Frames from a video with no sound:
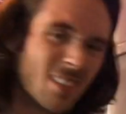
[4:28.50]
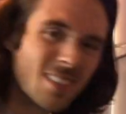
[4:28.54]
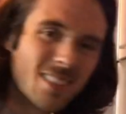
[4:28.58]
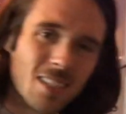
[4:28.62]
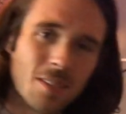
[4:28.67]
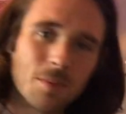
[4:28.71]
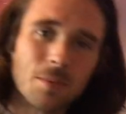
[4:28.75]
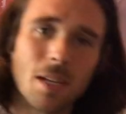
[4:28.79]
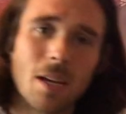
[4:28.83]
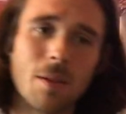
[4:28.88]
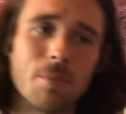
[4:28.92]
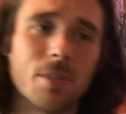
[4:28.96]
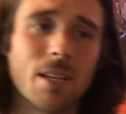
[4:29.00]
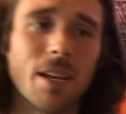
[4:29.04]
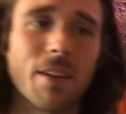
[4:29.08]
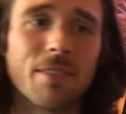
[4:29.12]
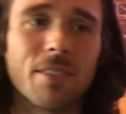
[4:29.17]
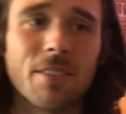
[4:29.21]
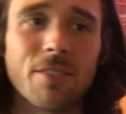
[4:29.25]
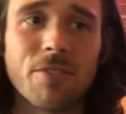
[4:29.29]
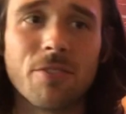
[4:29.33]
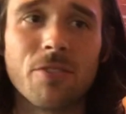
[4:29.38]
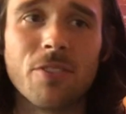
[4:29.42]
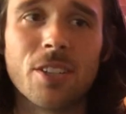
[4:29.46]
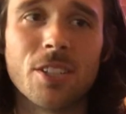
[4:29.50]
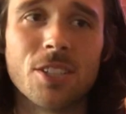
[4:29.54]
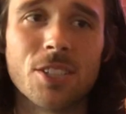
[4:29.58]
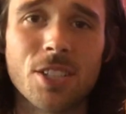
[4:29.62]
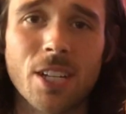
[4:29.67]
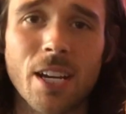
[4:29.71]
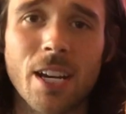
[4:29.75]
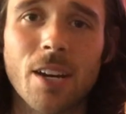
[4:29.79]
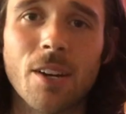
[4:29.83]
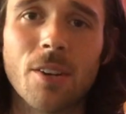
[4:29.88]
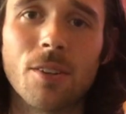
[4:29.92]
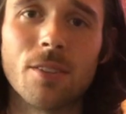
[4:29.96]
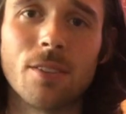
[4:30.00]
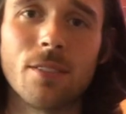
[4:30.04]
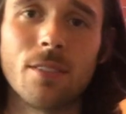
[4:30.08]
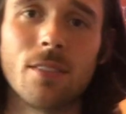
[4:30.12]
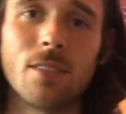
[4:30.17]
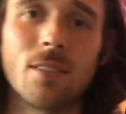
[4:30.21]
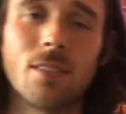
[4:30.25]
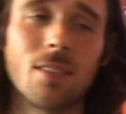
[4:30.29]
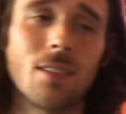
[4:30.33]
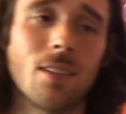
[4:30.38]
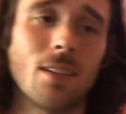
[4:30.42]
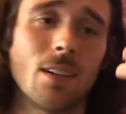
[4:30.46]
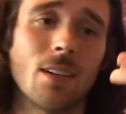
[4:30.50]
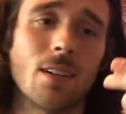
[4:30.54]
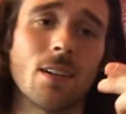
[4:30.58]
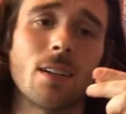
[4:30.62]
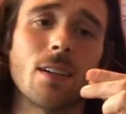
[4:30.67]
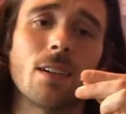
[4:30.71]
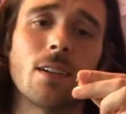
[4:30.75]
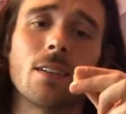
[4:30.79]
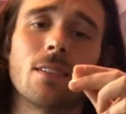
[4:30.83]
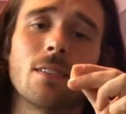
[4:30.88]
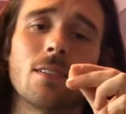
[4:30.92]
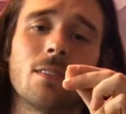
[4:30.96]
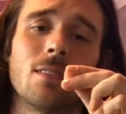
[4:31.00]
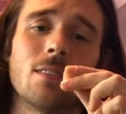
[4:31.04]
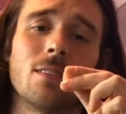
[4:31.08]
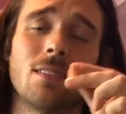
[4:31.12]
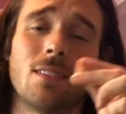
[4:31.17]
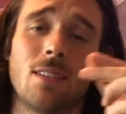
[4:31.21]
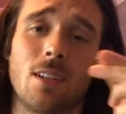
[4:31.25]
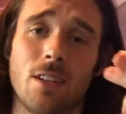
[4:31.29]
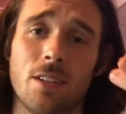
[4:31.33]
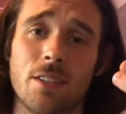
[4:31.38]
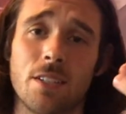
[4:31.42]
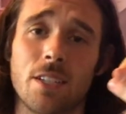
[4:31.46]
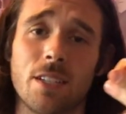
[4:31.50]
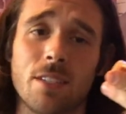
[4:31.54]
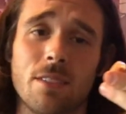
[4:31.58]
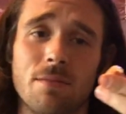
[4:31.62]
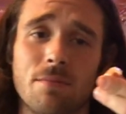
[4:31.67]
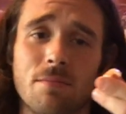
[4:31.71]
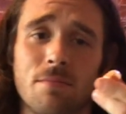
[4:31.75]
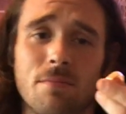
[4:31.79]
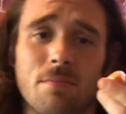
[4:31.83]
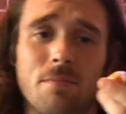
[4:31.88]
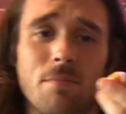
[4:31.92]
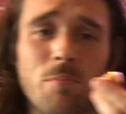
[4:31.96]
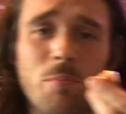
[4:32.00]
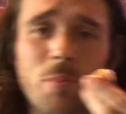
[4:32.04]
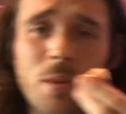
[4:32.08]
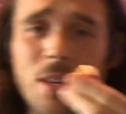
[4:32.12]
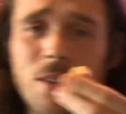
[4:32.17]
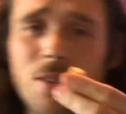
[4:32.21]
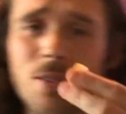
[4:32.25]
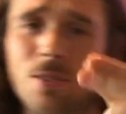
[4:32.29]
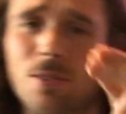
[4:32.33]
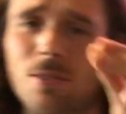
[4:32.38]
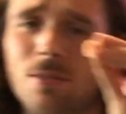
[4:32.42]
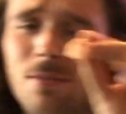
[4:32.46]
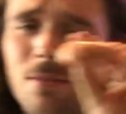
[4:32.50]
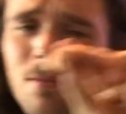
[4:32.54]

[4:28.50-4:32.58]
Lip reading: Sometimes you have to fish out onion peel.